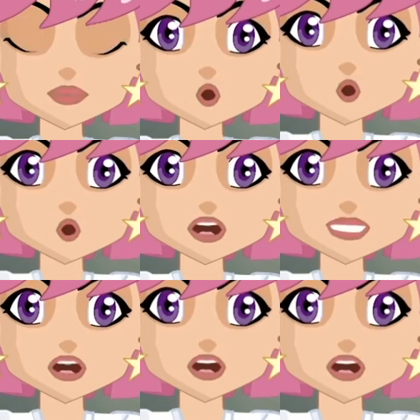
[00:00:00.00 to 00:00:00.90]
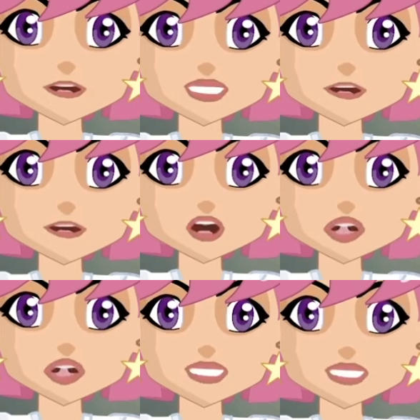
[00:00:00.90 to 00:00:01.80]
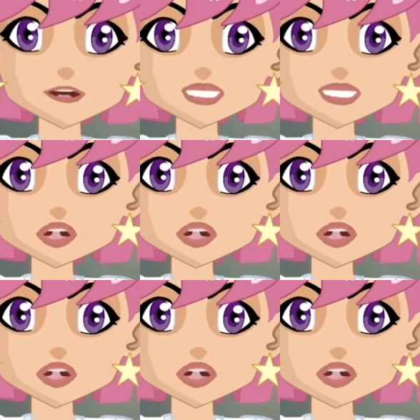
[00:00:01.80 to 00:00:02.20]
having the ability to